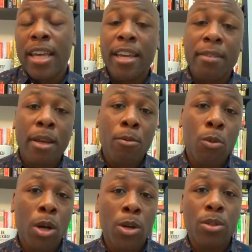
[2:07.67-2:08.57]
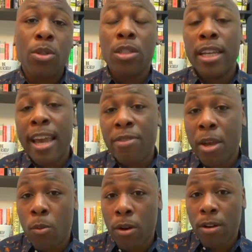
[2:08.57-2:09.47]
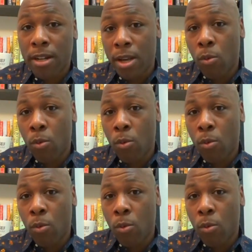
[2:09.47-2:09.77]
get their quotes, look at their work on their